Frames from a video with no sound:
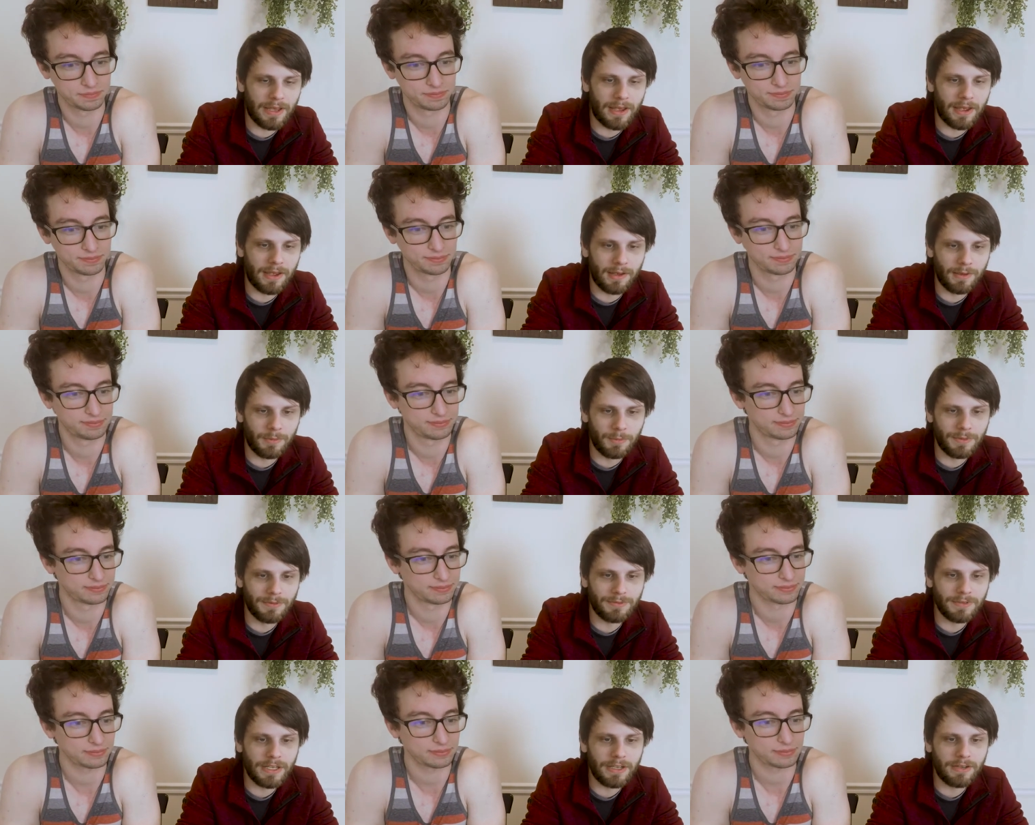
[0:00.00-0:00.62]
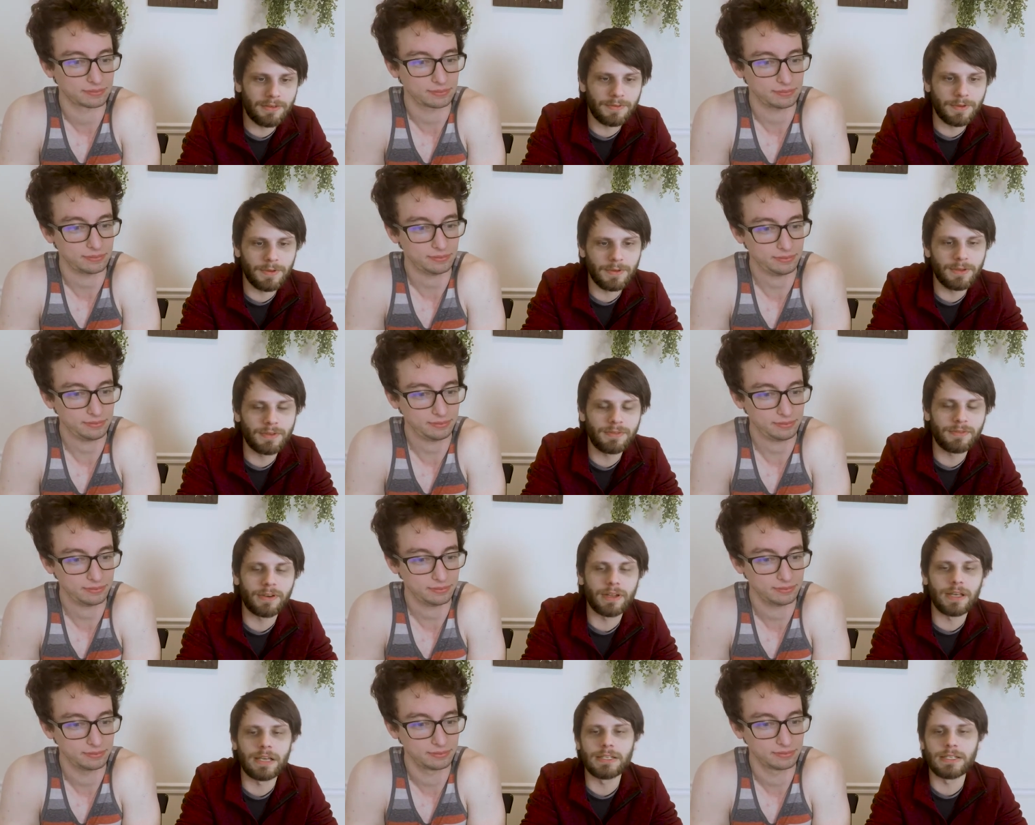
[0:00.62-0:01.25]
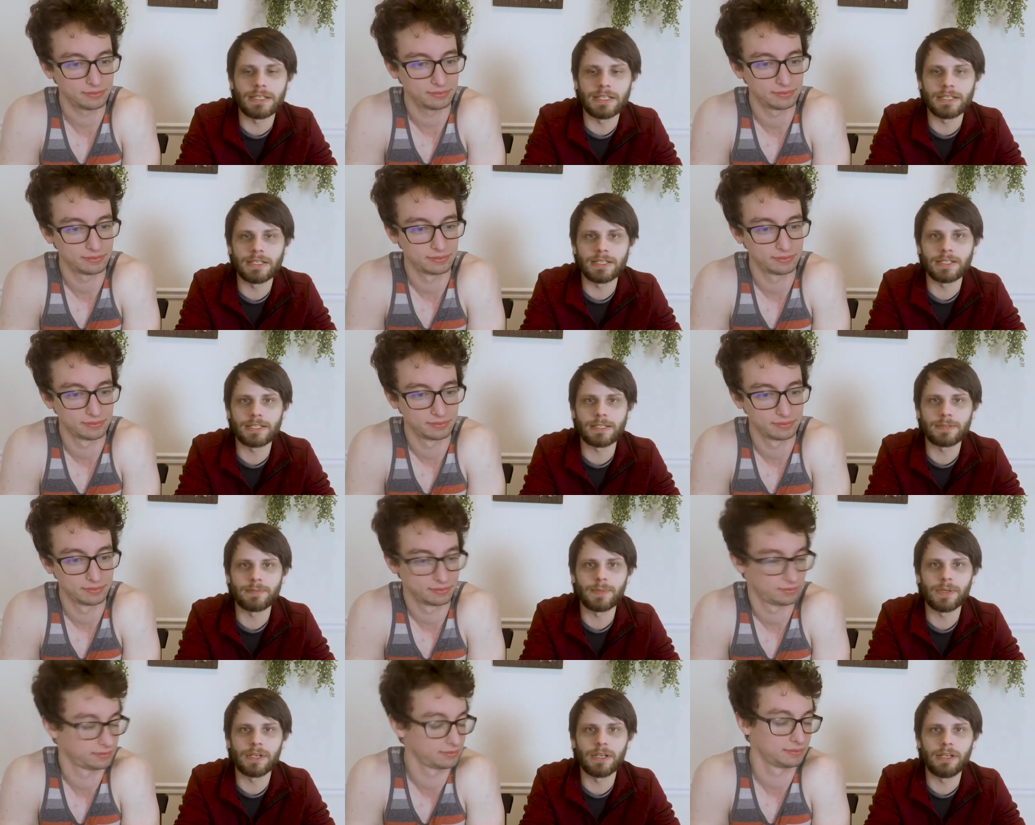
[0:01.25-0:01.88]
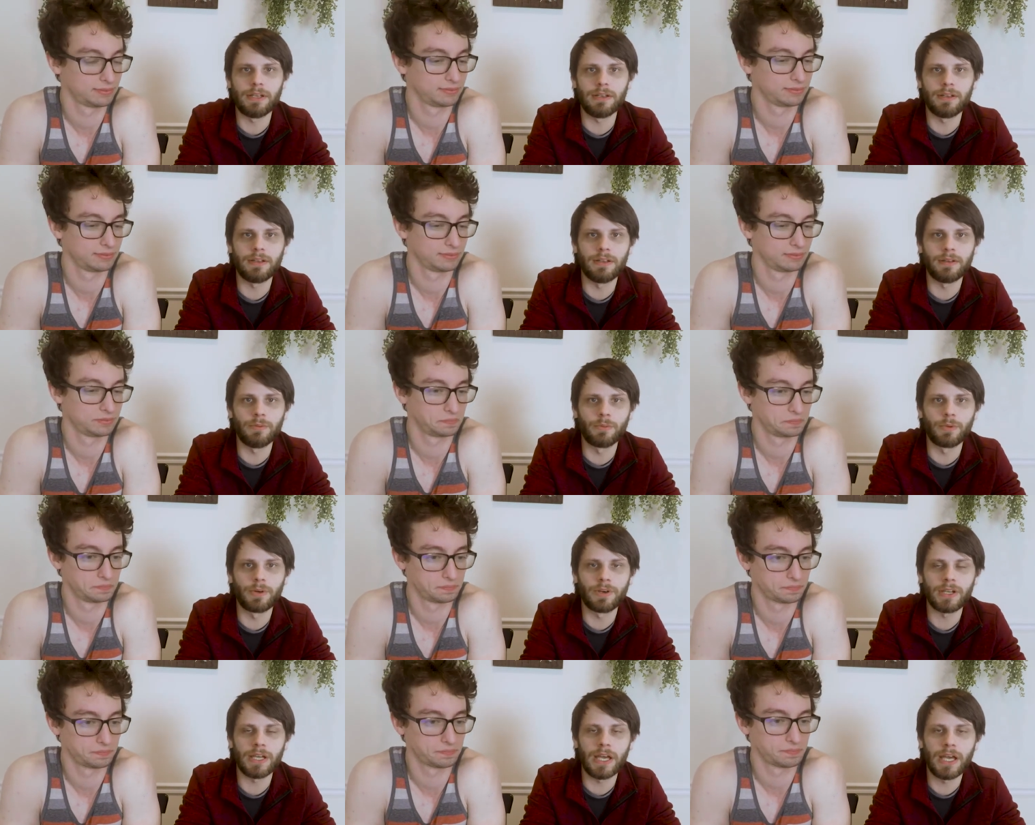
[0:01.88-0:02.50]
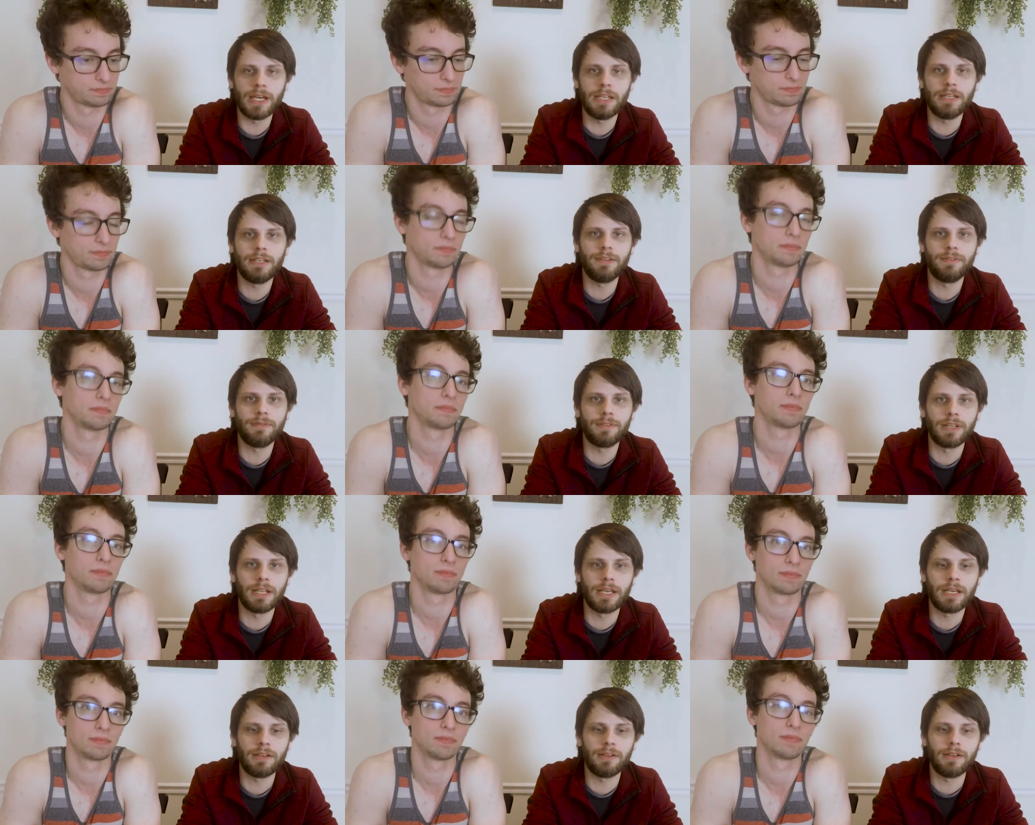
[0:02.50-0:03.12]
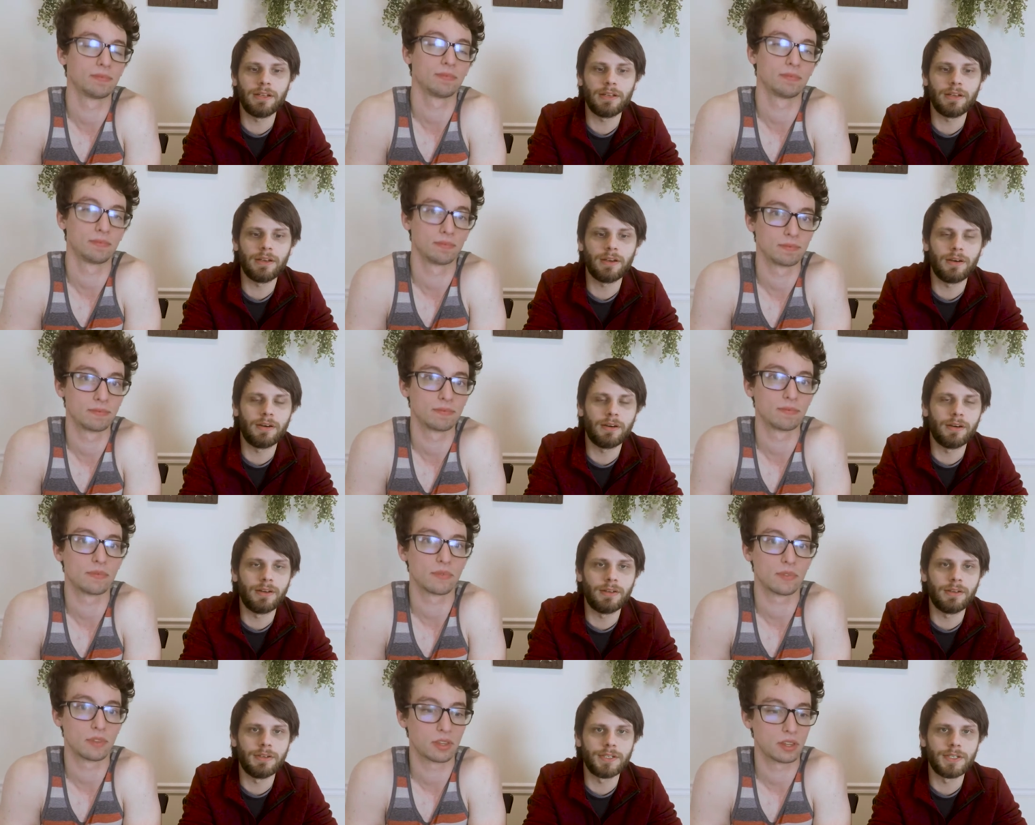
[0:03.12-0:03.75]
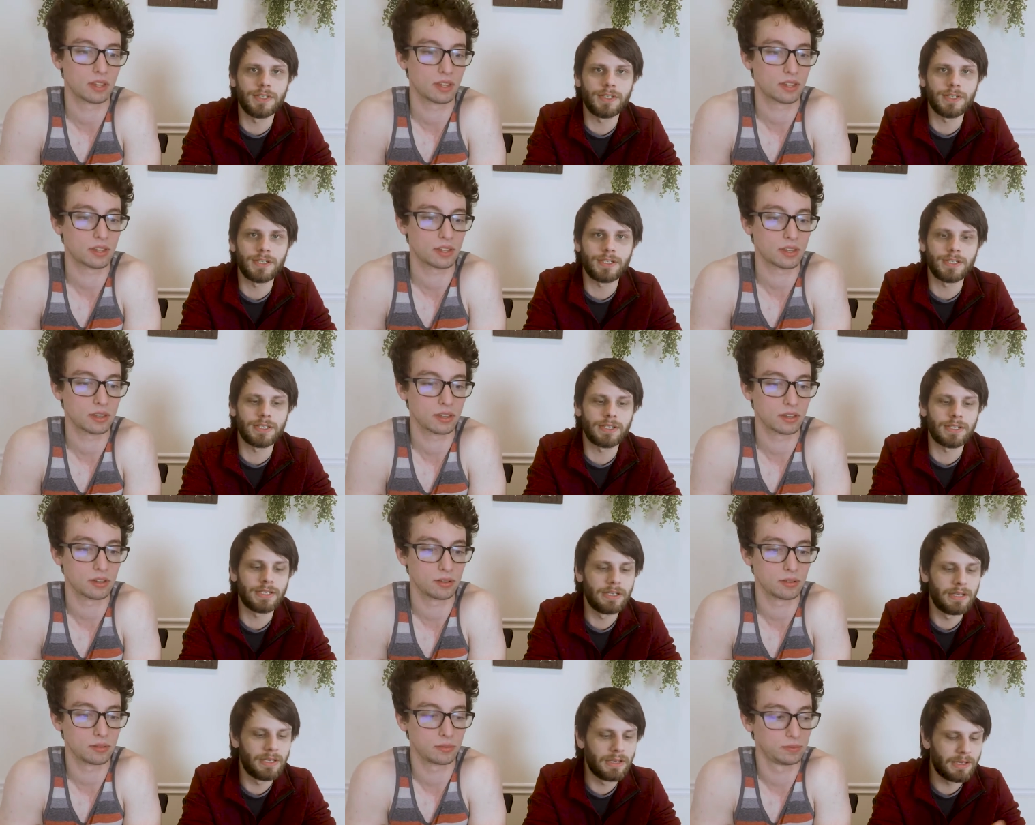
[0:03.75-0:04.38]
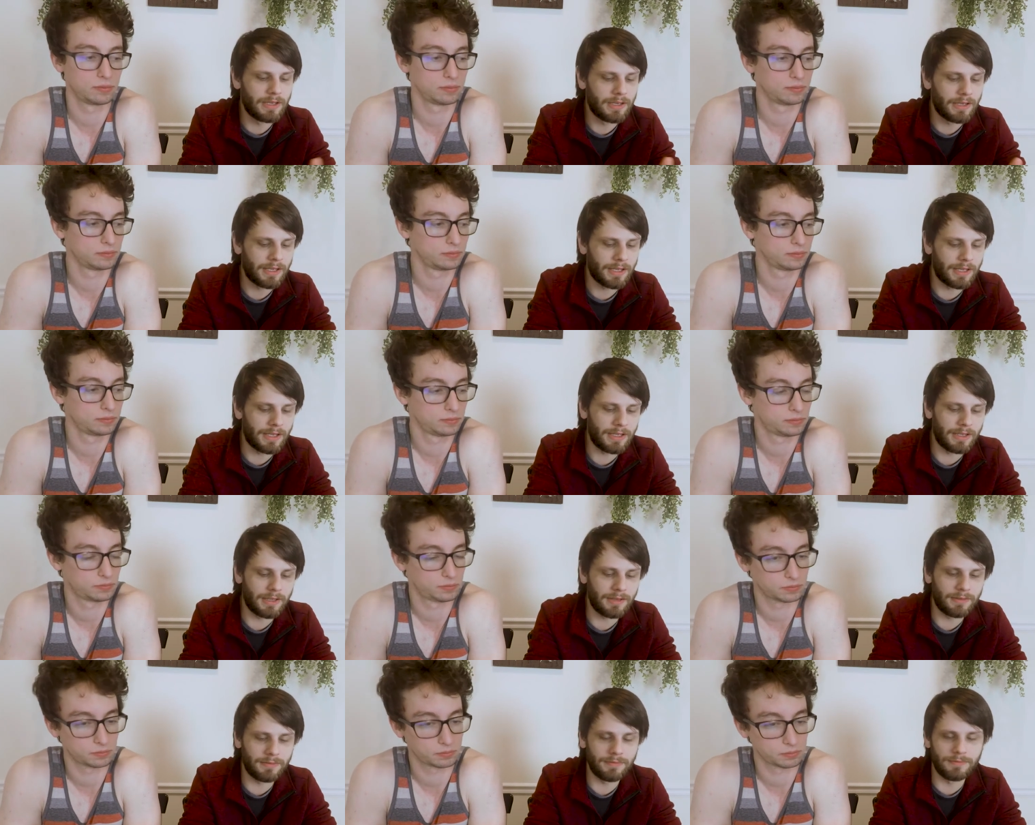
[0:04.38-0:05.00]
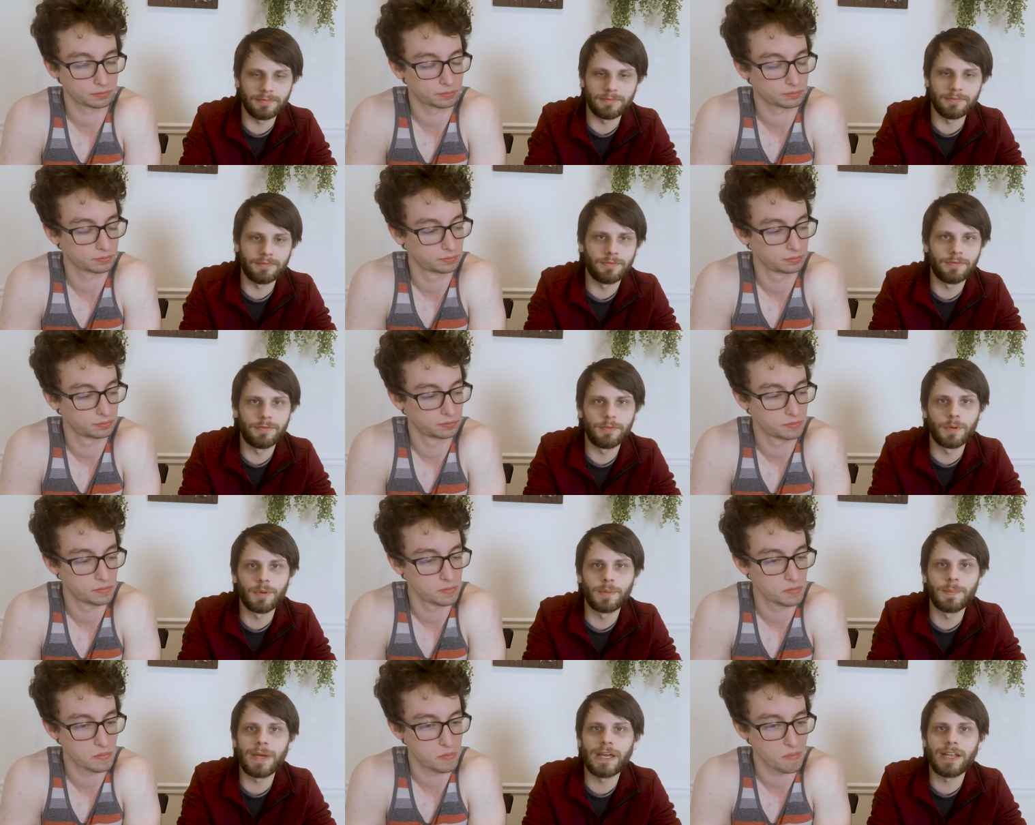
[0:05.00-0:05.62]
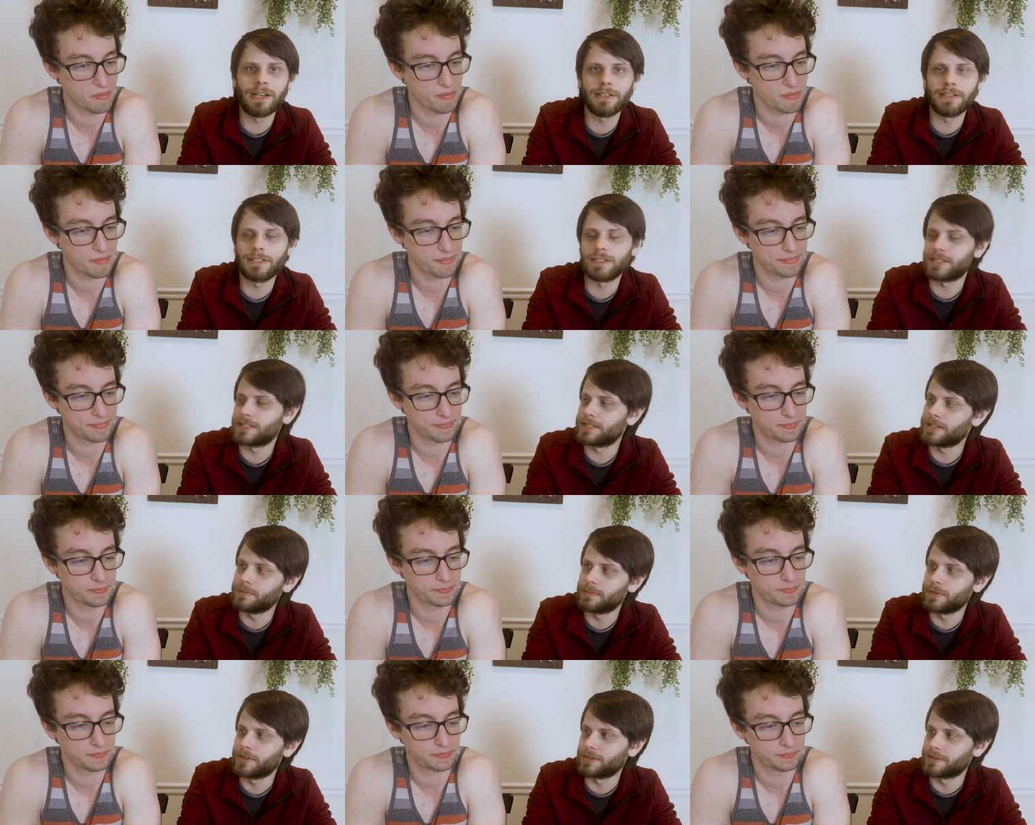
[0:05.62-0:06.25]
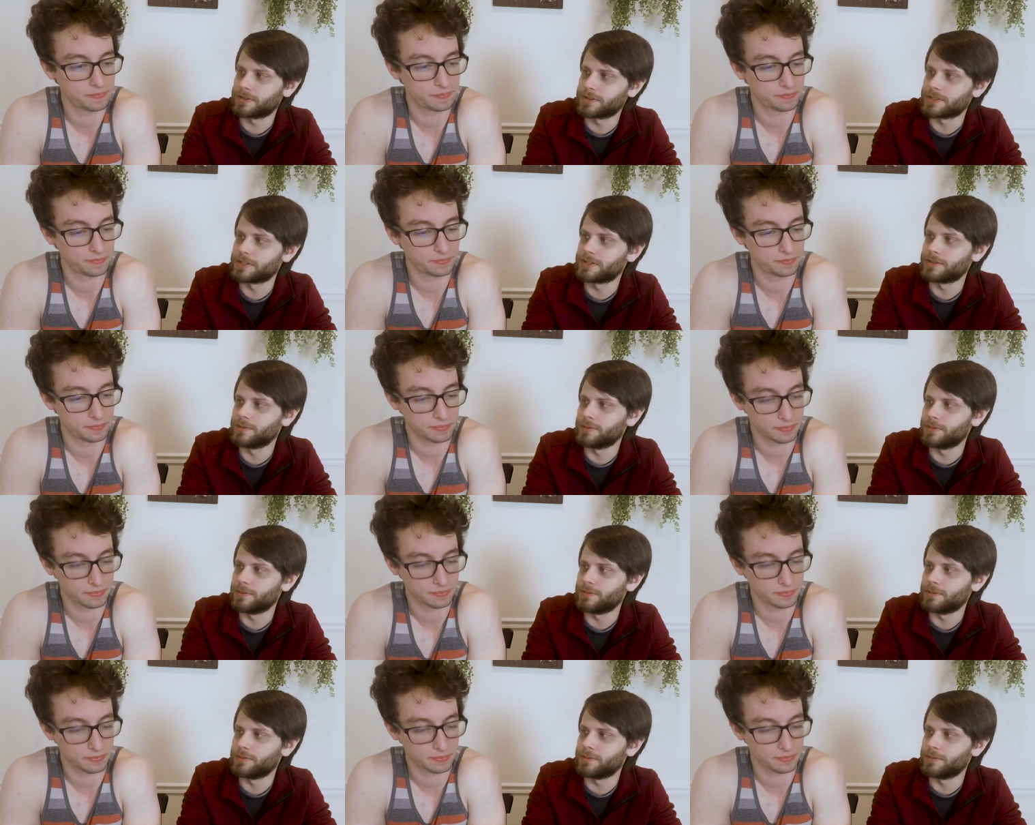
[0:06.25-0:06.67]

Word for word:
Speaker 1: we've got a few different ideas, but we're kind of landing on just a... formatted similar to